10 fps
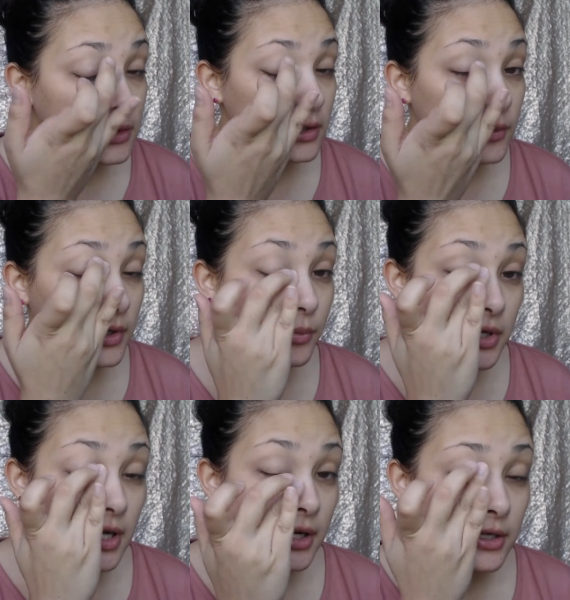want to be
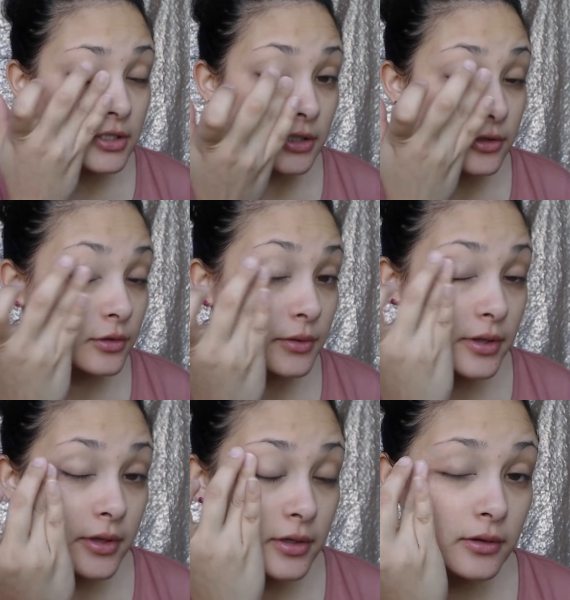kind of gentle with it
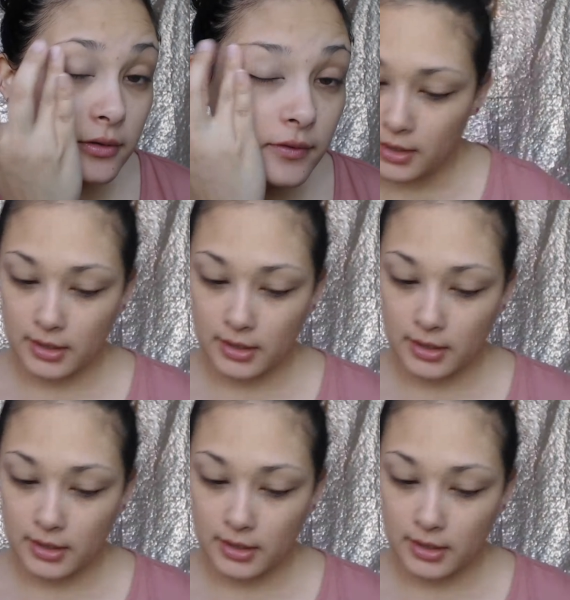over here.